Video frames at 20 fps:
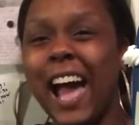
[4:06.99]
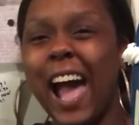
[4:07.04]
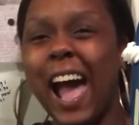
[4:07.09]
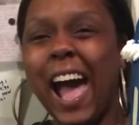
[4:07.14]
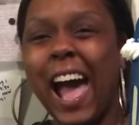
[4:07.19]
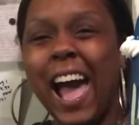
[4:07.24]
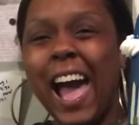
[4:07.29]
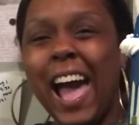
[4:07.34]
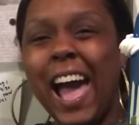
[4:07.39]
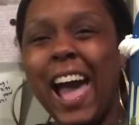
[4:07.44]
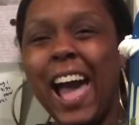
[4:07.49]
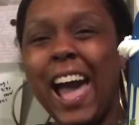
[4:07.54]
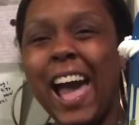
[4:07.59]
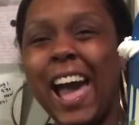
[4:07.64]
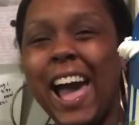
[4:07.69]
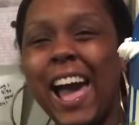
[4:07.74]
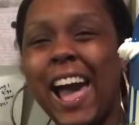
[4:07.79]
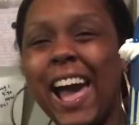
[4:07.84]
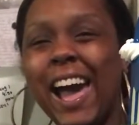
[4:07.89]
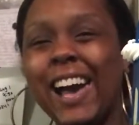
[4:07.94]

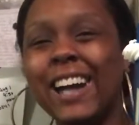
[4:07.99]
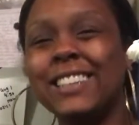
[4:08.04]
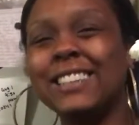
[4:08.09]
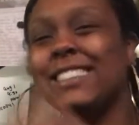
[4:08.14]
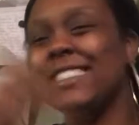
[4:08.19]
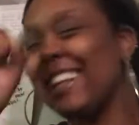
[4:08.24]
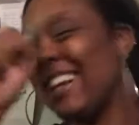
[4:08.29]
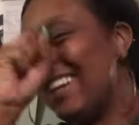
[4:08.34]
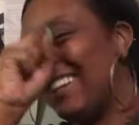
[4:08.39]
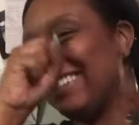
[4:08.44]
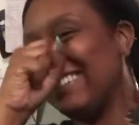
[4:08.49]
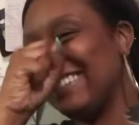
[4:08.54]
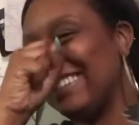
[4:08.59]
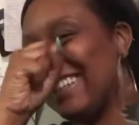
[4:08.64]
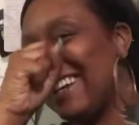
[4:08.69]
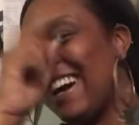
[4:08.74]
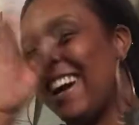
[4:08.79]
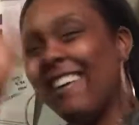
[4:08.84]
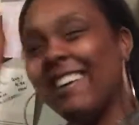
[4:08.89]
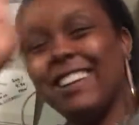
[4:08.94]
Ah! I'm
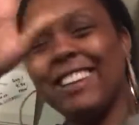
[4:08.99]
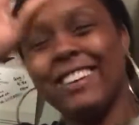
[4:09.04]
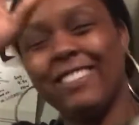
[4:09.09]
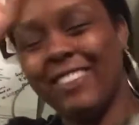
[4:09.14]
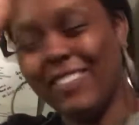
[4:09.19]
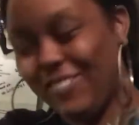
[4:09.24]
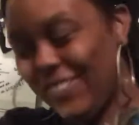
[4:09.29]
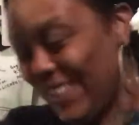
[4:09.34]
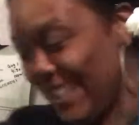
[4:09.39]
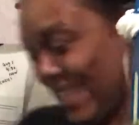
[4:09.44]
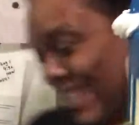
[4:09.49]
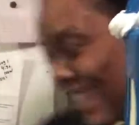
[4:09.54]
sorry. Let me put this